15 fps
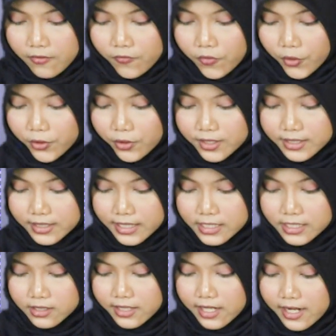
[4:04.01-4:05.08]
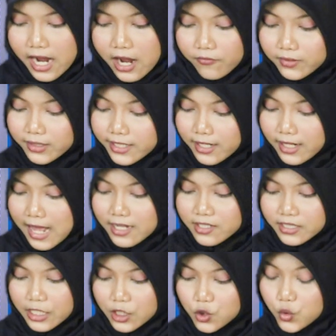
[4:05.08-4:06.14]
For those kids that have little
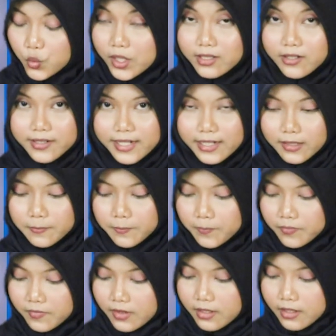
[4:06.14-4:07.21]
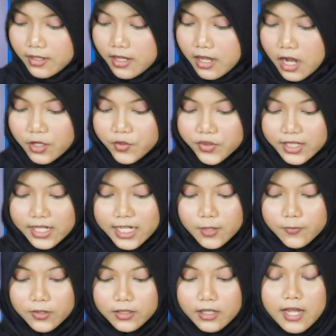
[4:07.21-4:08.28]
access to internet,
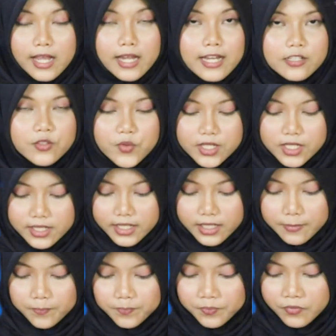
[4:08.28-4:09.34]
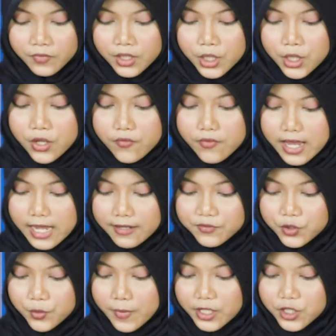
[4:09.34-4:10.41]
unreliable electricity, we
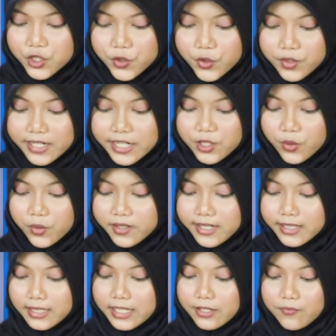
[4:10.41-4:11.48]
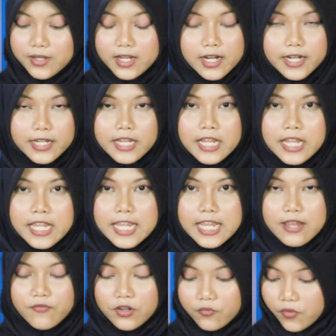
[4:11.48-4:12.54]
have to make sure they don't get left behind
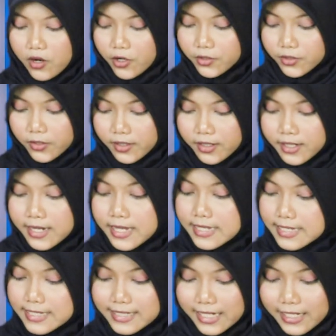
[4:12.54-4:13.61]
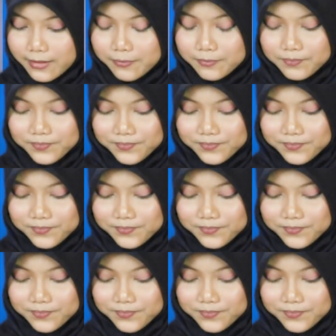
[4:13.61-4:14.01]
even further, he said.